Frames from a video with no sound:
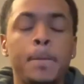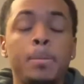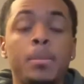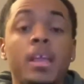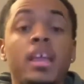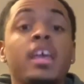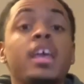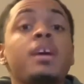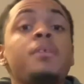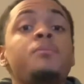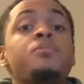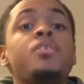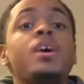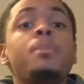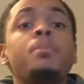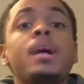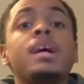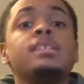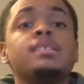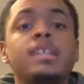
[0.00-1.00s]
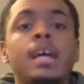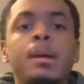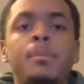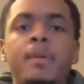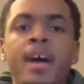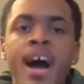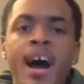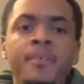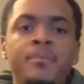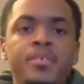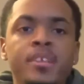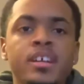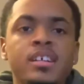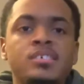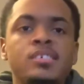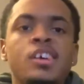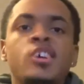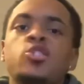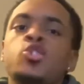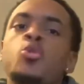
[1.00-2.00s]
Give them that same confidence
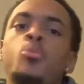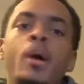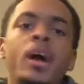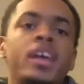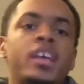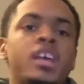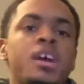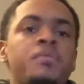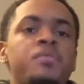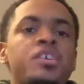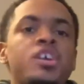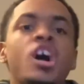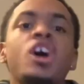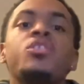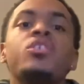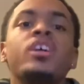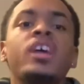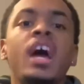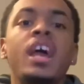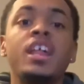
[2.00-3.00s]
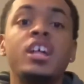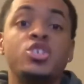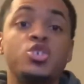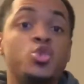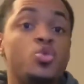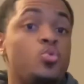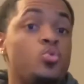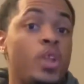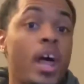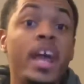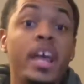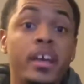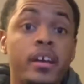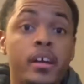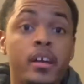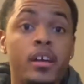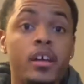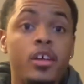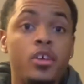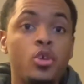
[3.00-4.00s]
you might give the other guy that you like.
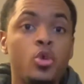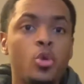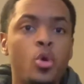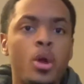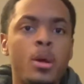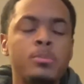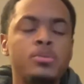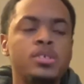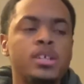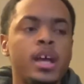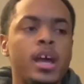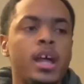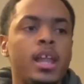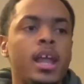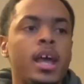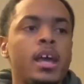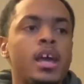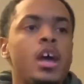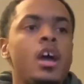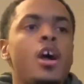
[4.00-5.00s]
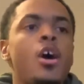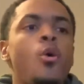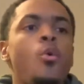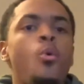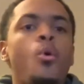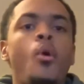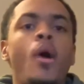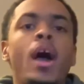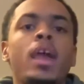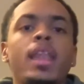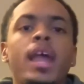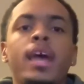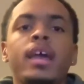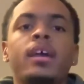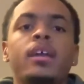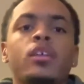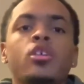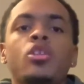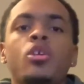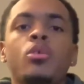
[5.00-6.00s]
You know what I'm saying? Like, well, I like,
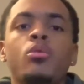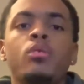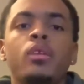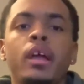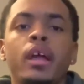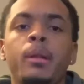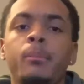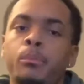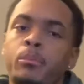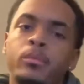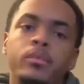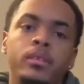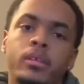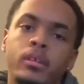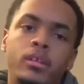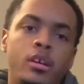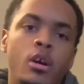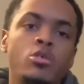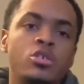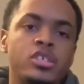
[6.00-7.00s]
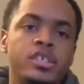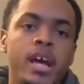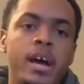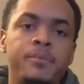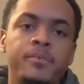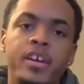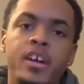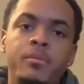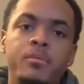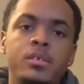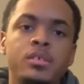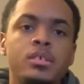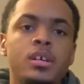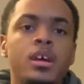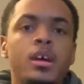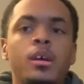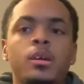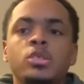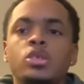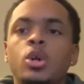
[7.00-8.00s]
you know, and coaches have favorites.
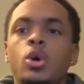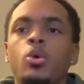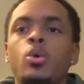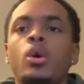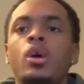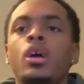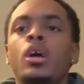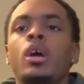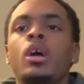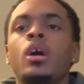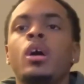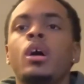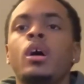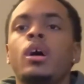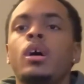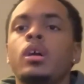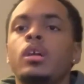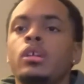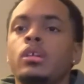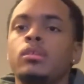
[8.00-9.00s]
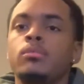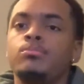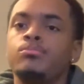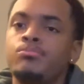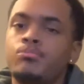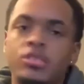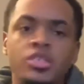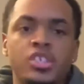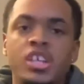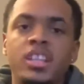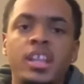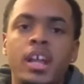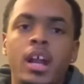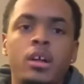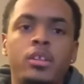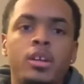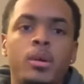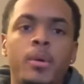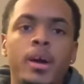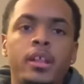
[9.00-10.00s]
So just get that out
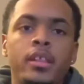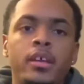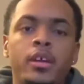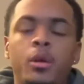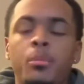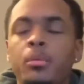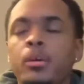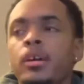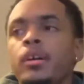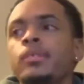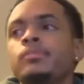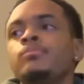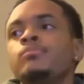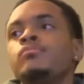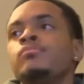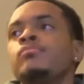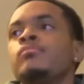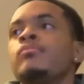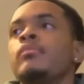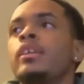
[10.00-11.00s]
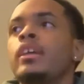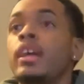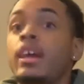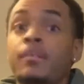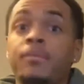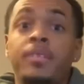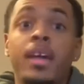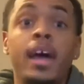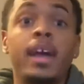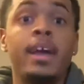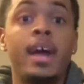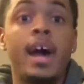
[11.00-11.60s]
there right there. But give that guy